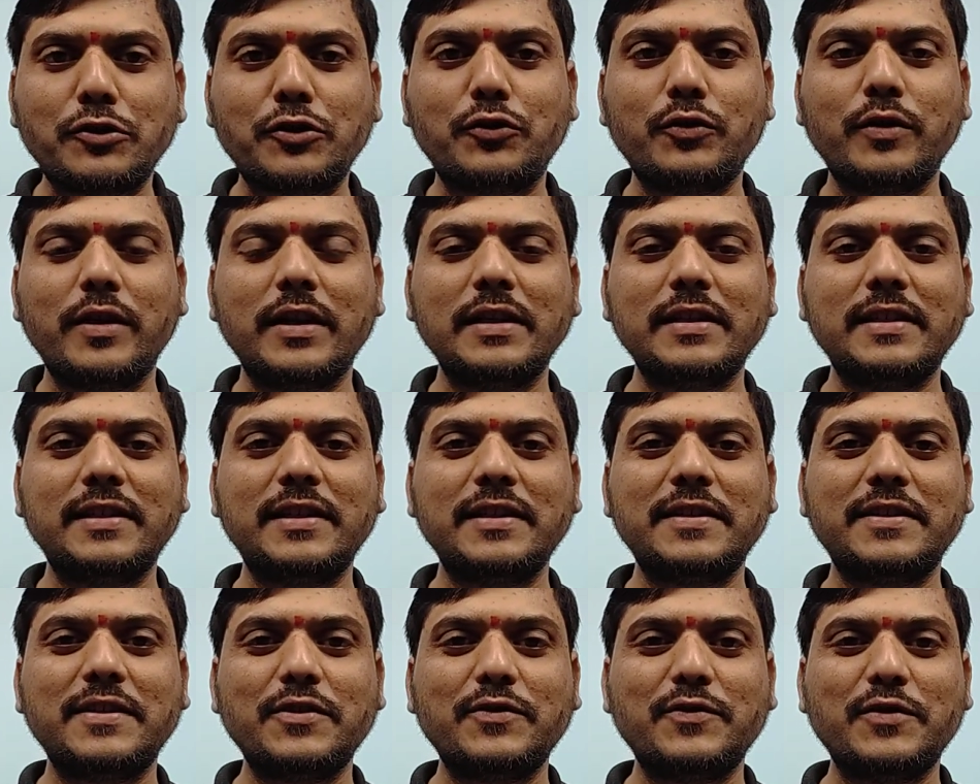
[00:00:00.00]
Students,
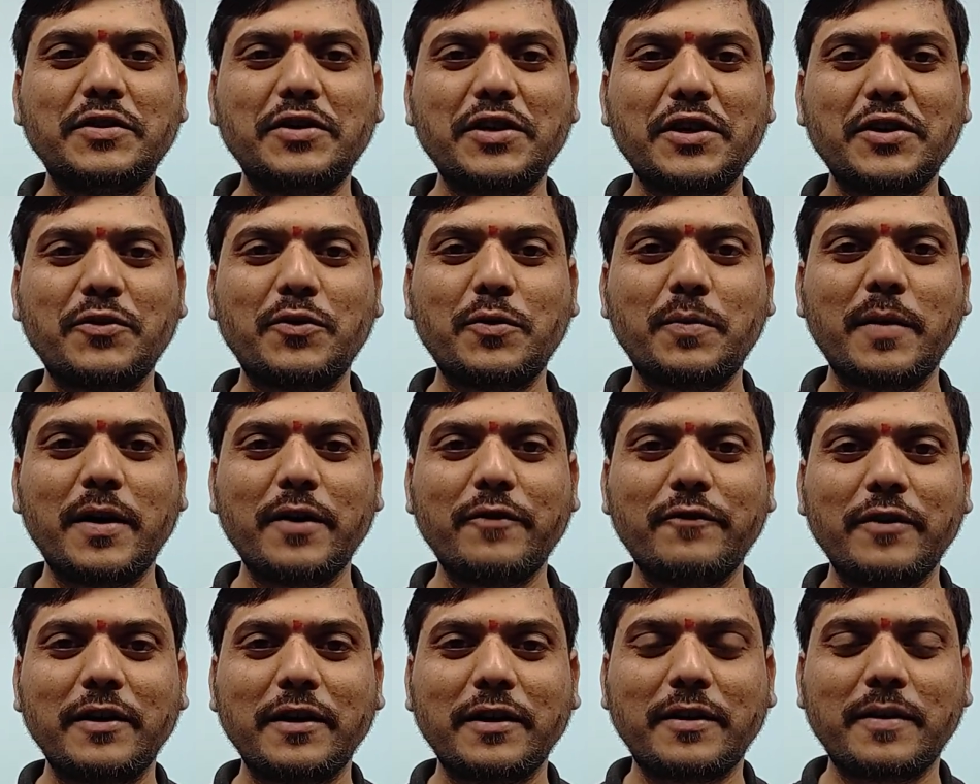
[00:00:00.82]
this is Vijay
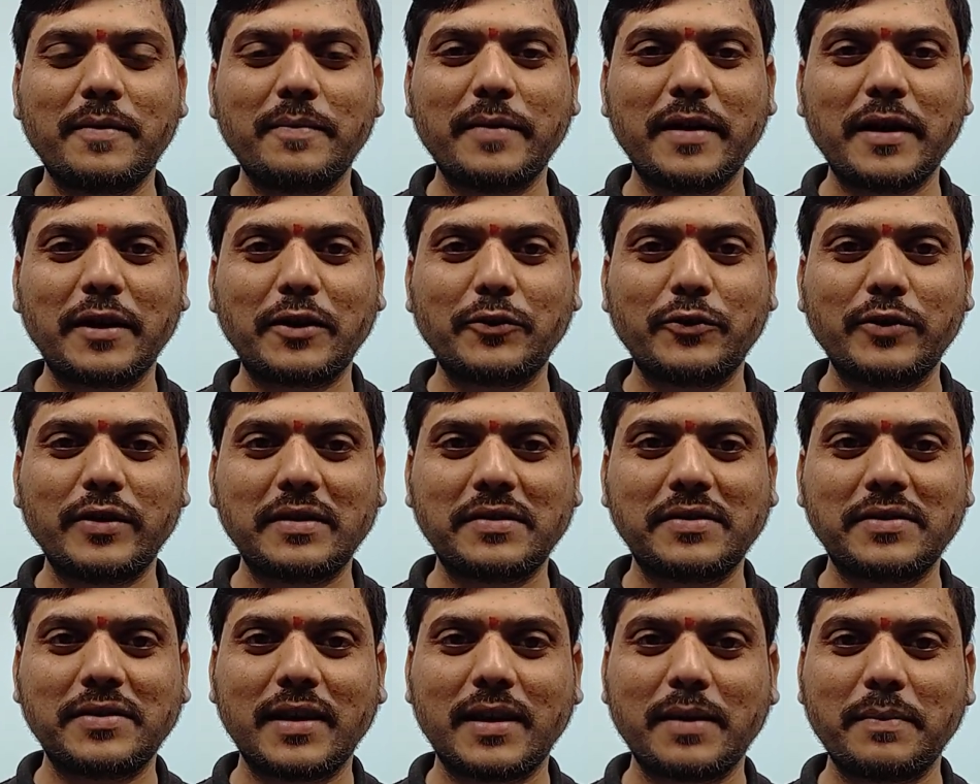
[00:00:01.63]
Kumar. Welcome back to
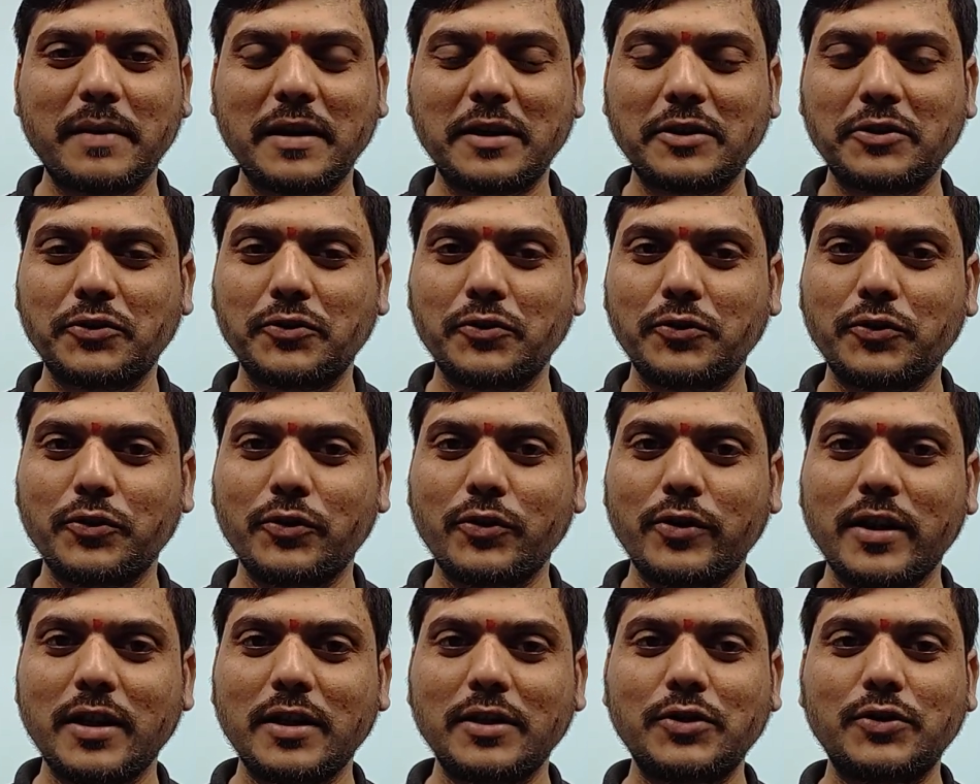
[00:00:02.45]
SR Math
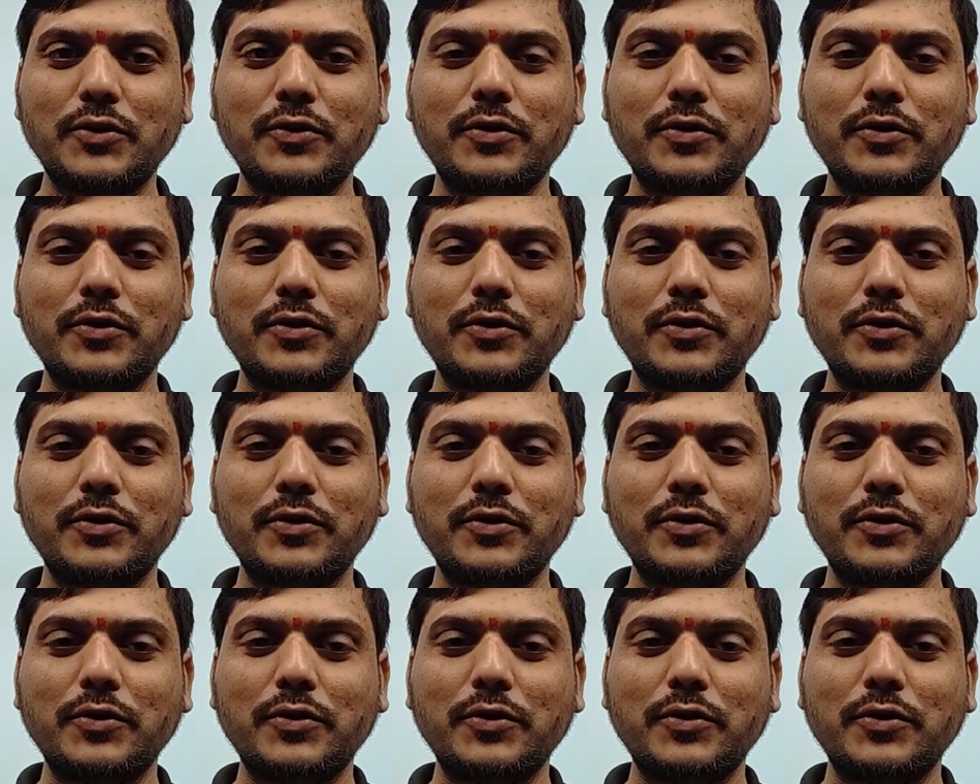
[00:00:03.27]
Tutorials.